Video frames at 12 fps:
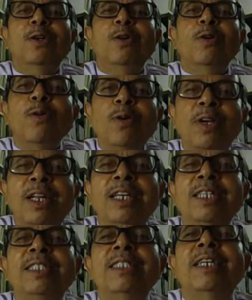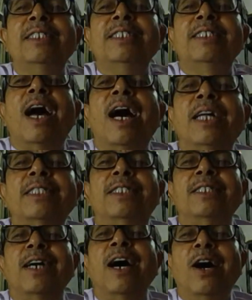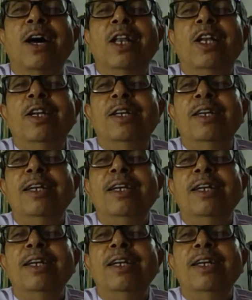only in the Shant, all